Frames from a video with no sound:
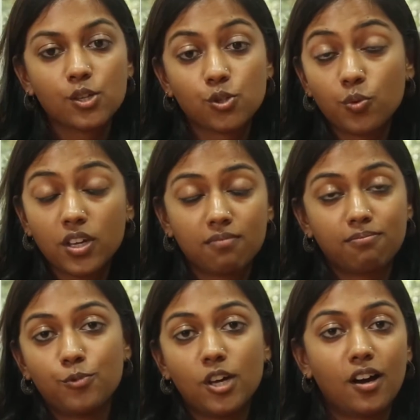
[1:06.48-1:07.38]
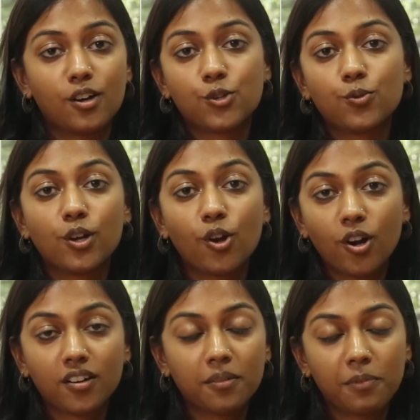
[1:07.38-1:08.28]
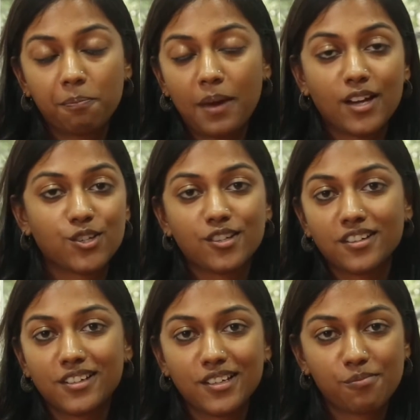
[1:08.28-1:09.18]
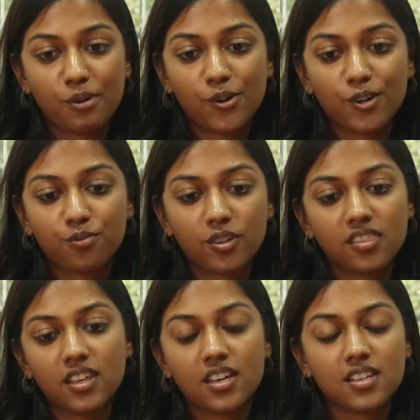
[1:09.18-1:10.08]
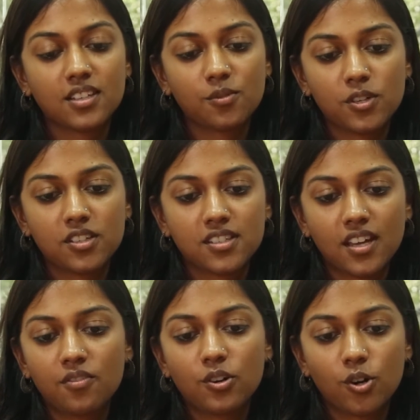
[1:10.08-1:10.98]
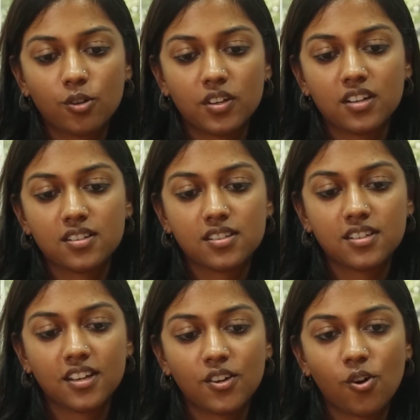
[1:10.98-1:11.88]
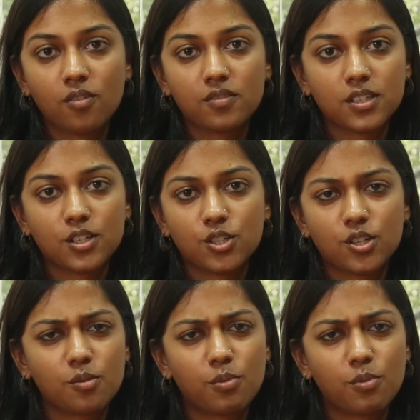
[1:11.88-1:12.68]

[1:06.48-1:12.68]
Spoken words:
so we argue a lot passionately about different things and we just have a lot of interesting conversation